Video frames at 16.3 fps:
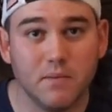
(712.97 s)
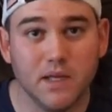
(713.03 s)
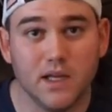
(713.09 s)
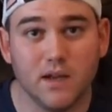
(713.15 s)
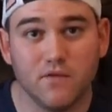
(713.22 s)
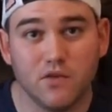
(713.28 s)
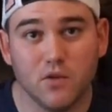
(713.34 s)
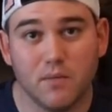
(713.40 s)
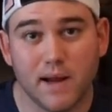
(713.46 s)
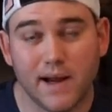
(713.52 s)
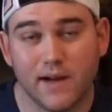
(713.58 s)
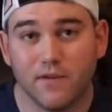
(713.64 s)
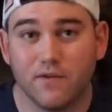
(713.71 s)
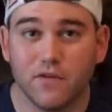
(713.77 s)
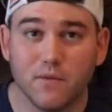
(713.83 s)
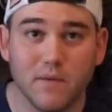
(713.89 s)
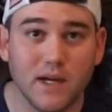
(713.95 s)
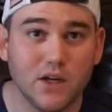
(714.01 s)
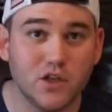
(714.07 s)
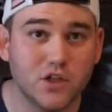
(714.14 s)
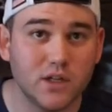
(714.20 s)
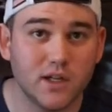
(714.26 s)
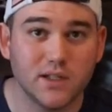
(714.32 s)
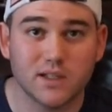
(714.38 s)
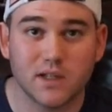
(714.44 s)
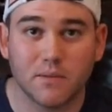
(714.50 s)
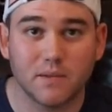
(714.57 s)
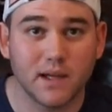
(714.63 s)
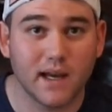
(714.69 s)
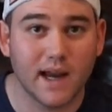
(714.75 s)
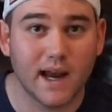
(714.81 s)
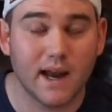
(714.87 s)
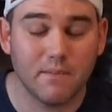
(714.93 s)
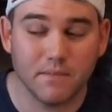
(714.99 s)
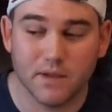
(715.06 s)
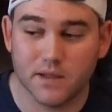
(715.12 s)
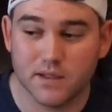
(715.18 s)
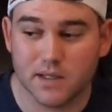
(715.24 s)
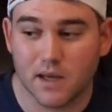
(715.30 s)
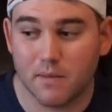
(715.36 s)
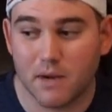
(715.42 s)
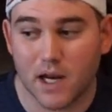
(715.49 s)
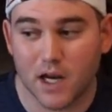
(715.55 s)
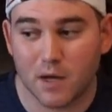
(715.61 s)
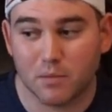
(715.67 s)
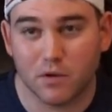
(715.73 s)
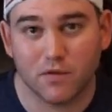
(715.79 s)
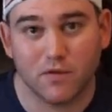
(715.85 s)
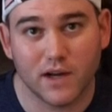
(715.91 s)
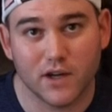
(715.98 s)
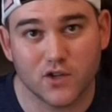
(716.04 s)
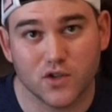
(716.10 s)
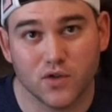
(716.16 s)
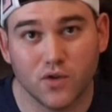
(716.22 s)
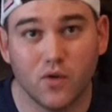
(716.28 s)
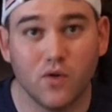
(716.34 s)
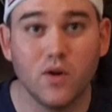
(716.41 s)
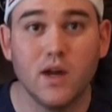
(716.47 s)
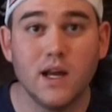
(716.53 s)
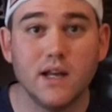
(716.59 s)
me give you bad information and something happens. I'm not a professional.